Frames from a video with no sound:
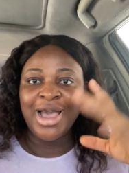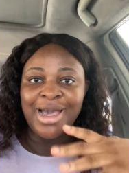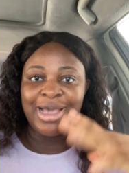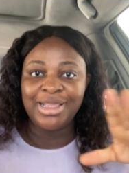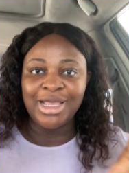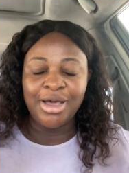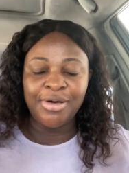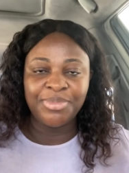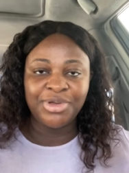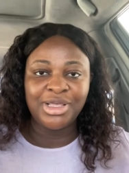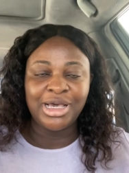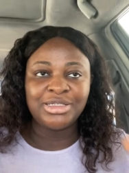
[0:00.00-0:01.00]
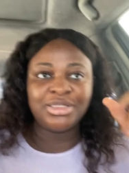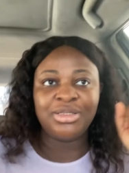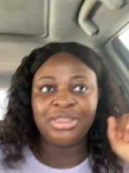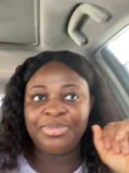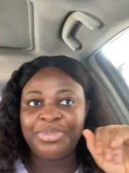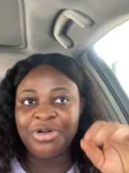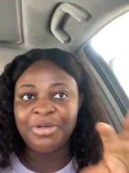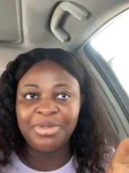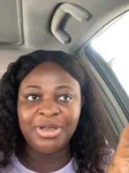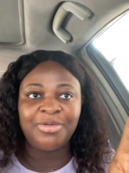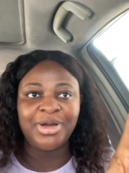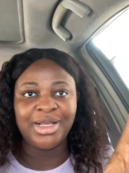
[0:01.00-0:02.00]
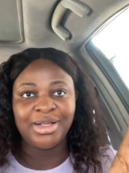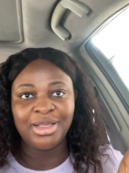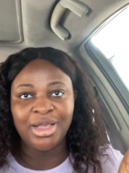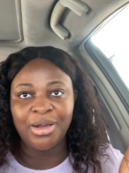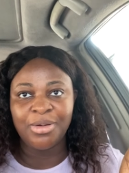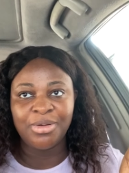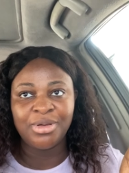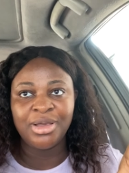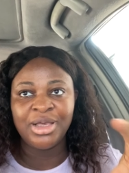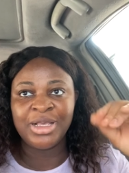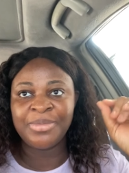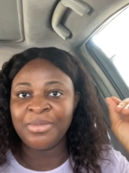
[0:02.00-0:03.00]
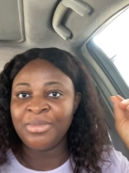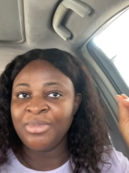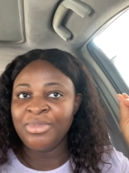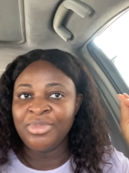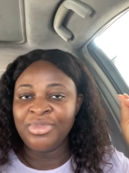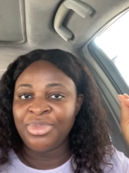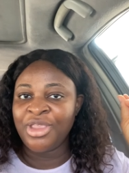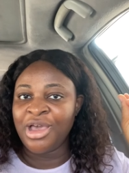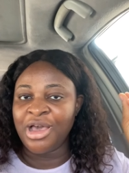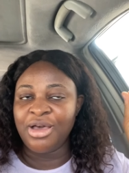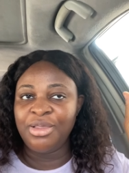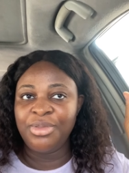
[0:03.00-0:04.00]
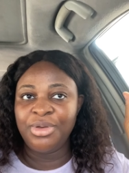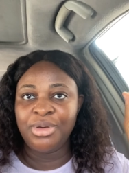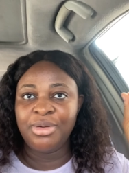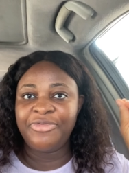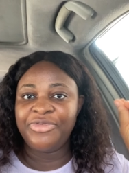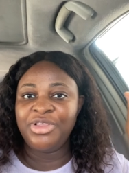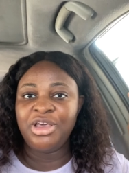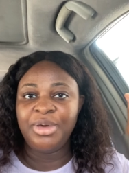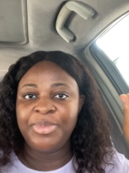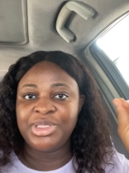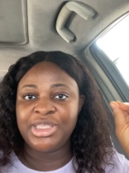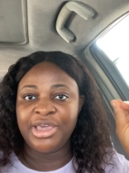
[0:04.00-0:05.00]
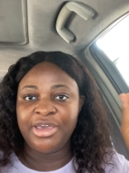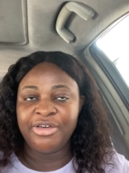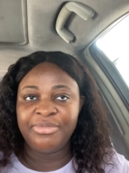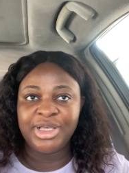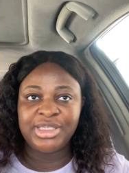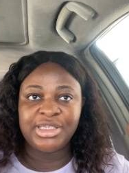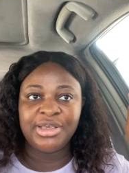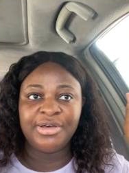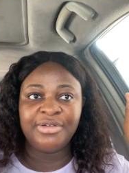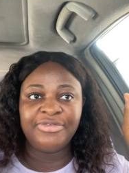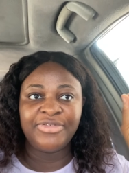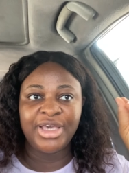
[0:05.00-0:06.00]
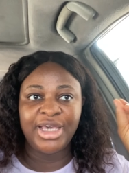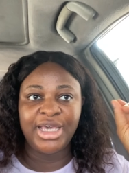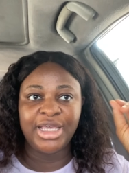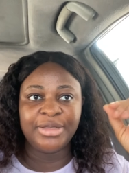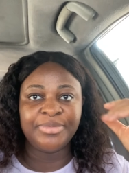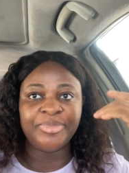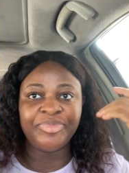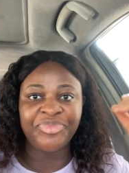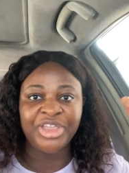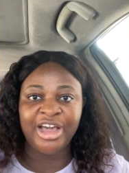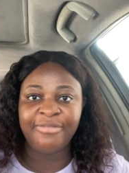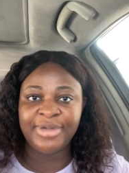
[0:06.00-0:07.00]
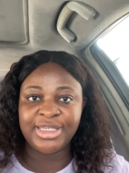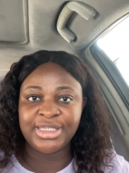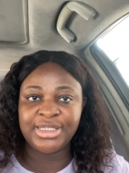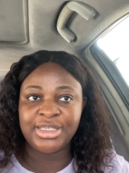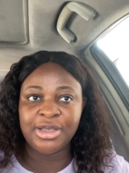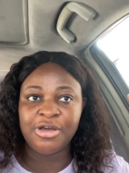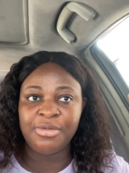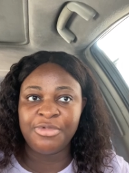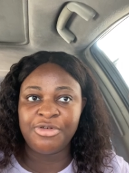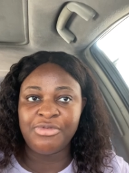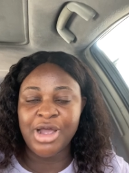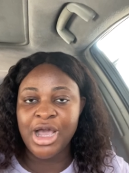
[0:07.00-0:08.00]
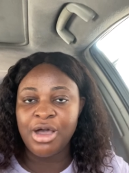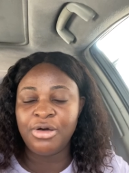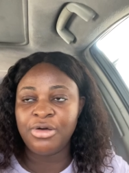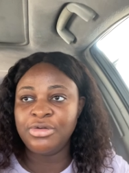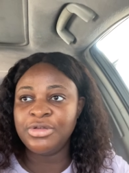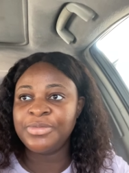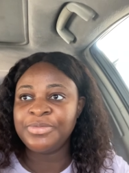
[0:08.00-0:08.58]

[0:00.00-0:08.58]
I doubt, but that's not the problem right now. I don't know, hopefully I'll be able to take care of myself and have my sister come around.